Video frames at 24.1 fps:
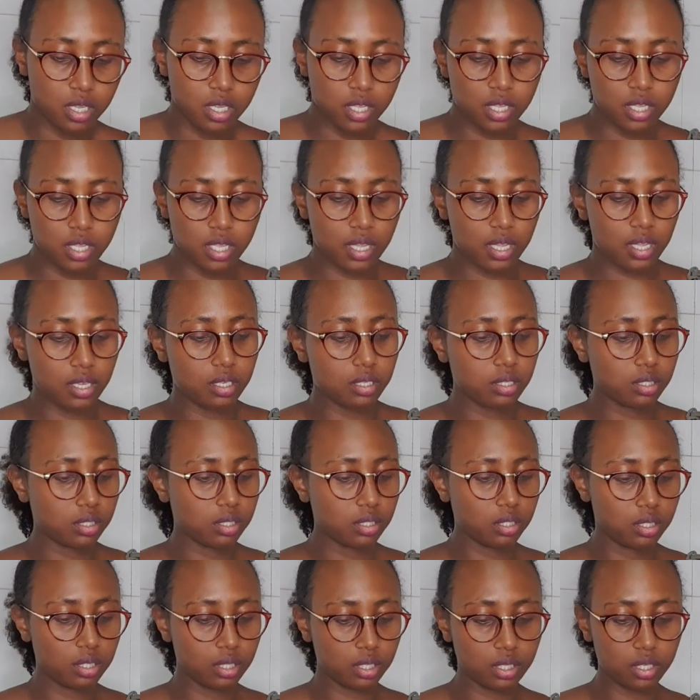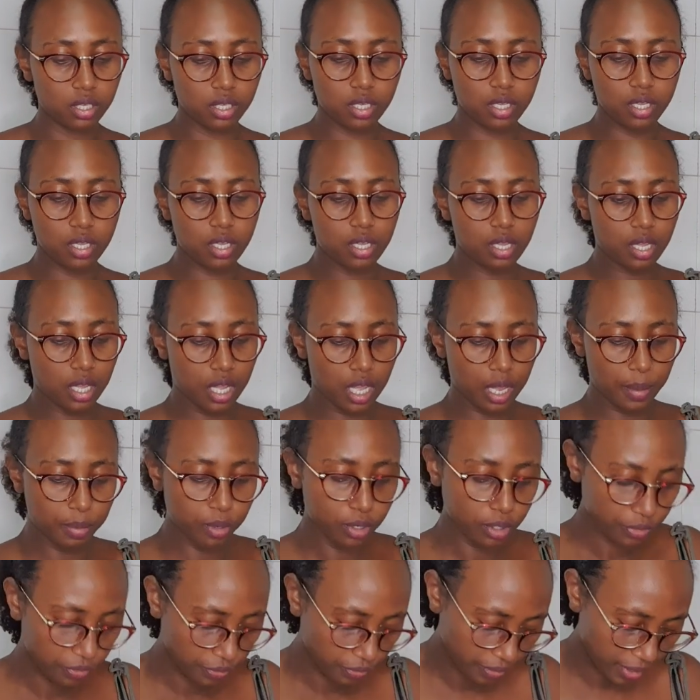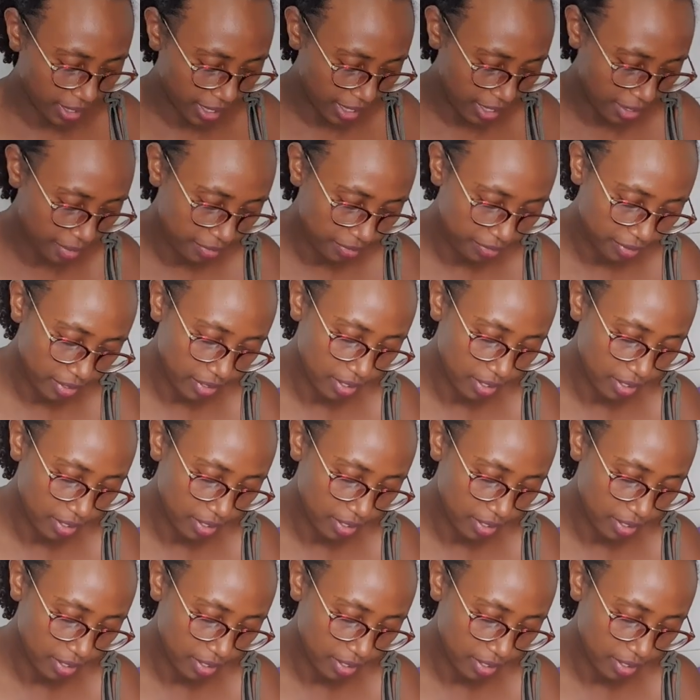Yeah, I bought 5.